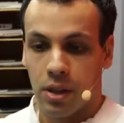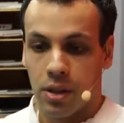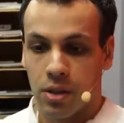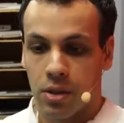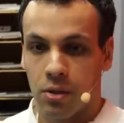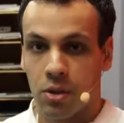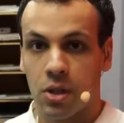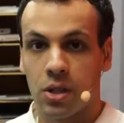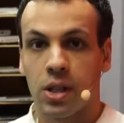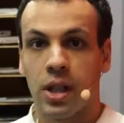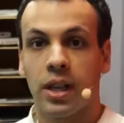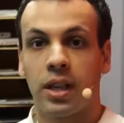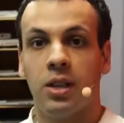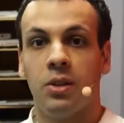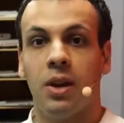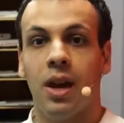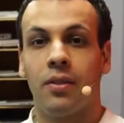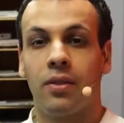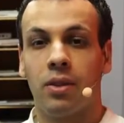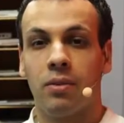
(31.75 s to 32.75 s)
So just like
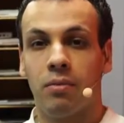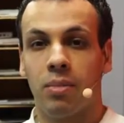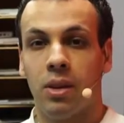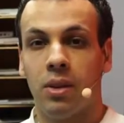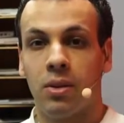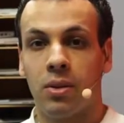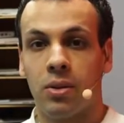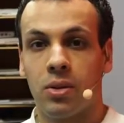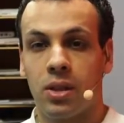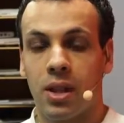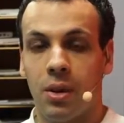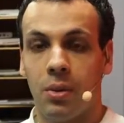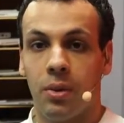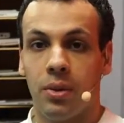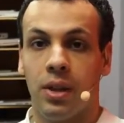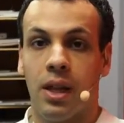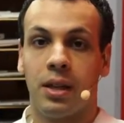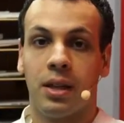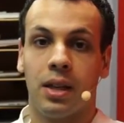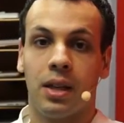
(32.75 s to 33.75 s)
you have computers that
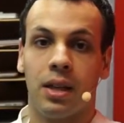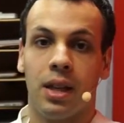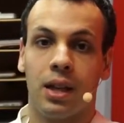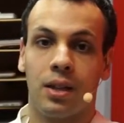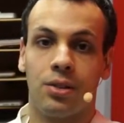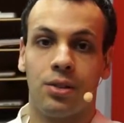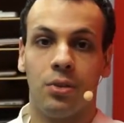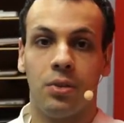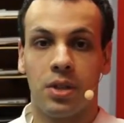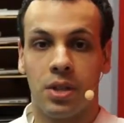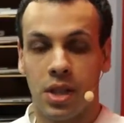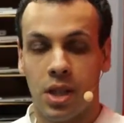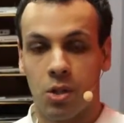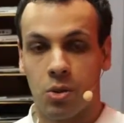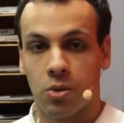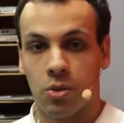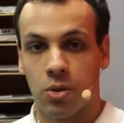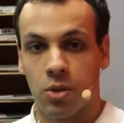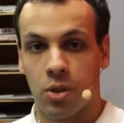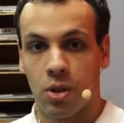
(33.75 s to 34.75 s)
will then connect to a
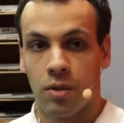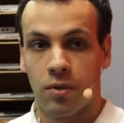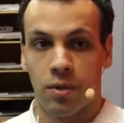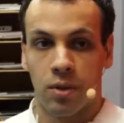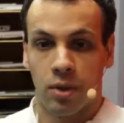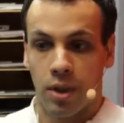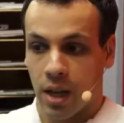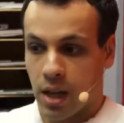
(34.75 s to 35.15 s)
central server